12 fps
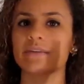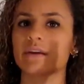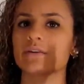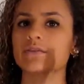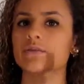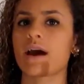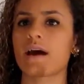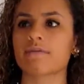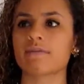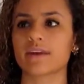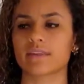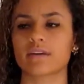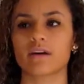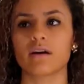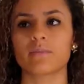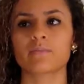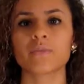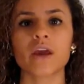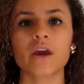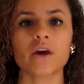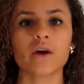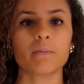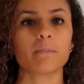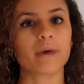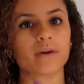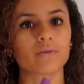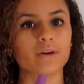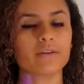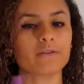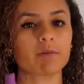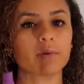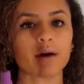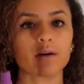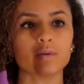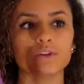And they also have like the big refill bottle,